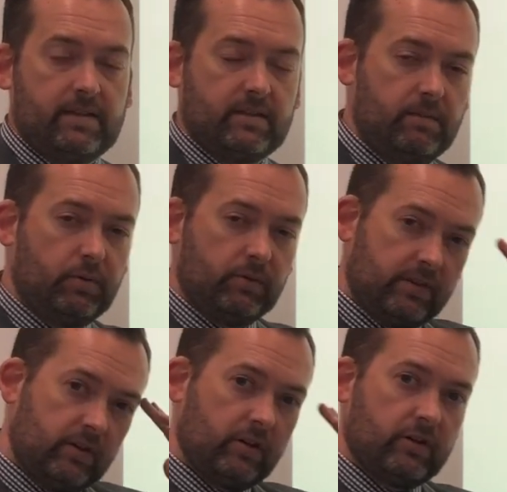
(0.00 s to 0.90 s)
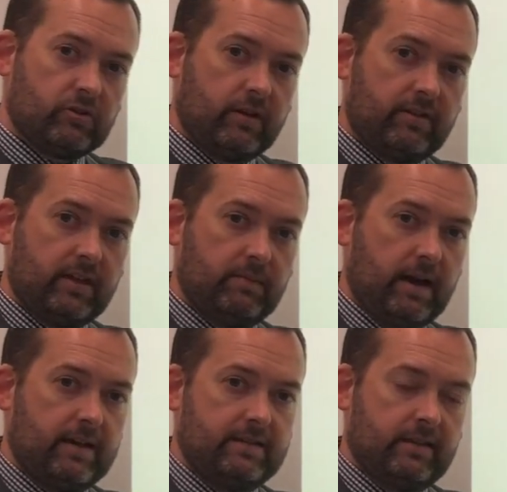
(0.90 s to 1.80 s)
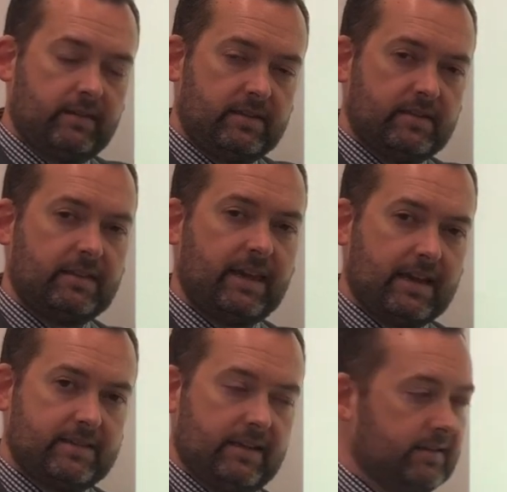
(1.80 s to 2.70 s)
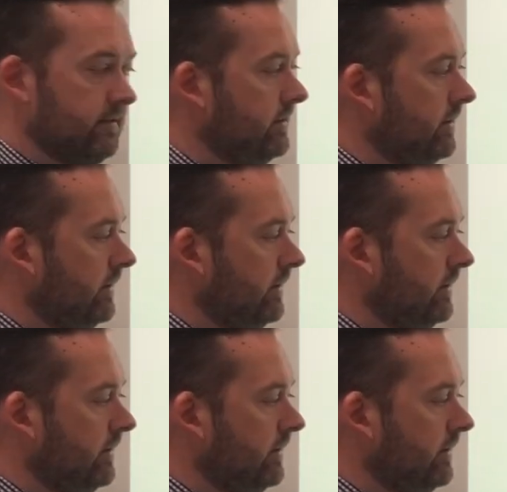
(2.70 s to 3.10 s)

That's the important thing you've got to try and think about, is that this is the excess.